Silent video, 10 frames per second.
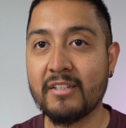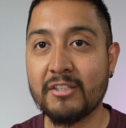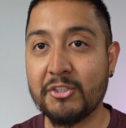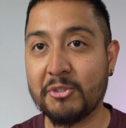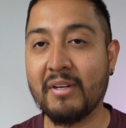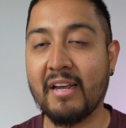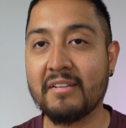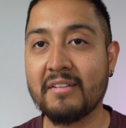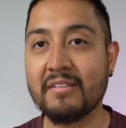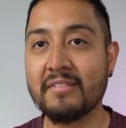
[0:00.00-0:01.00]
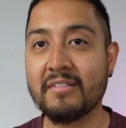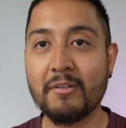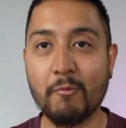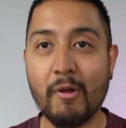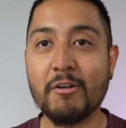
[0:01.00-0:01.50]
should get.
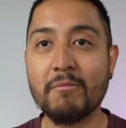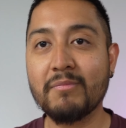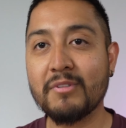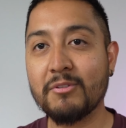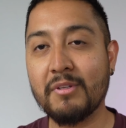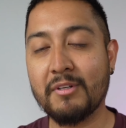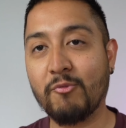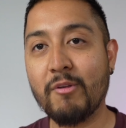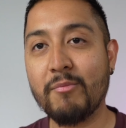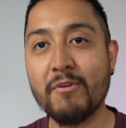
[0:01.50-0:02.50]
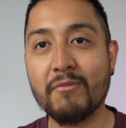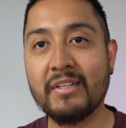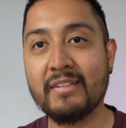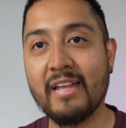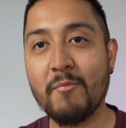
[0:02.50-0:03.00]
Welcome to the review of the
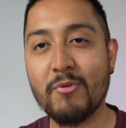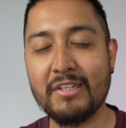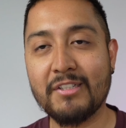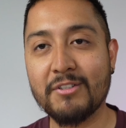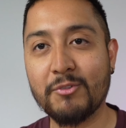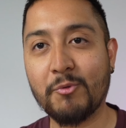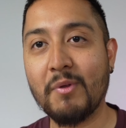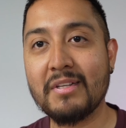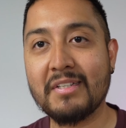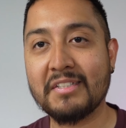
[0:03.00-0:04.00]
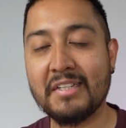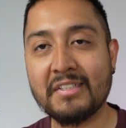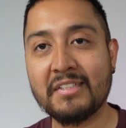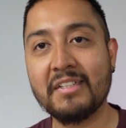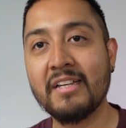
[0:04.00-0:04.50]
Dell Precision
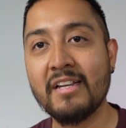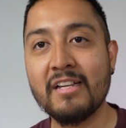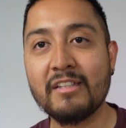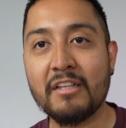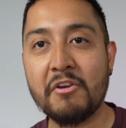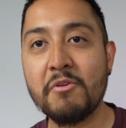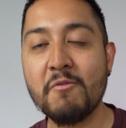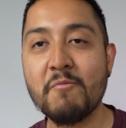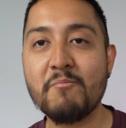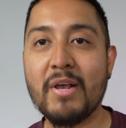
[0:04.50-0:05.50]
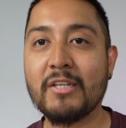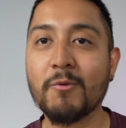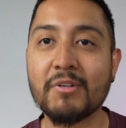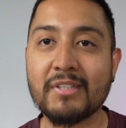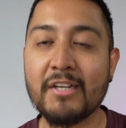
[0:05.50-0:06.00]
3660, the new best
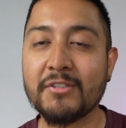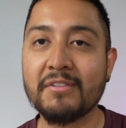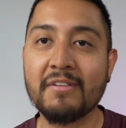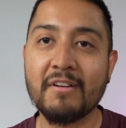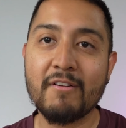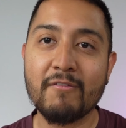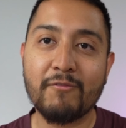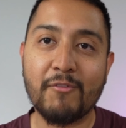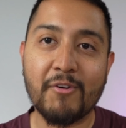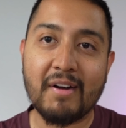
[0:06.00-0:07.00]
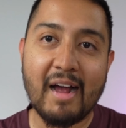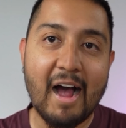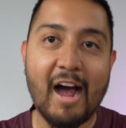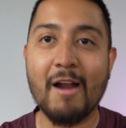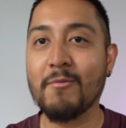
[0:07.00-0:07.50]
workstation for
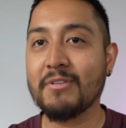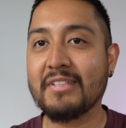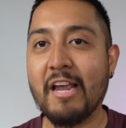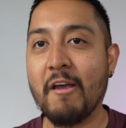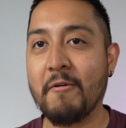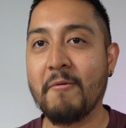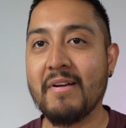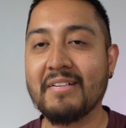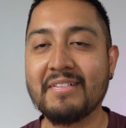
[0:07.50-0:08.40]
almost everyone.